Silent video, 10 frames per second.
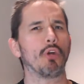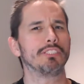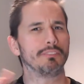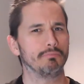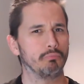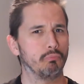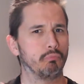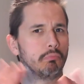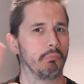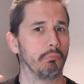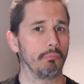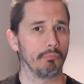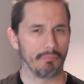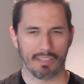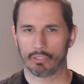What that can be used
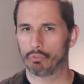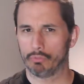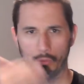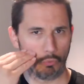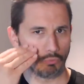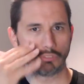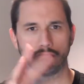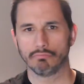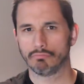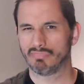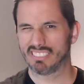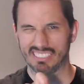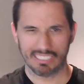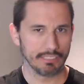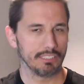for is measuring how
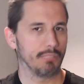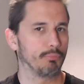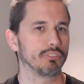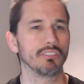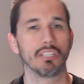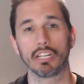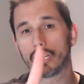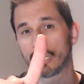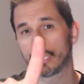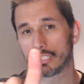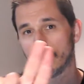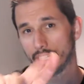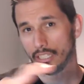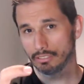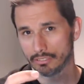bright a room is,
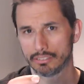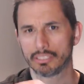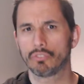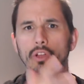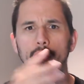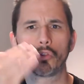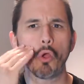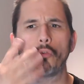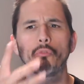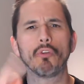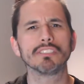measured in lux.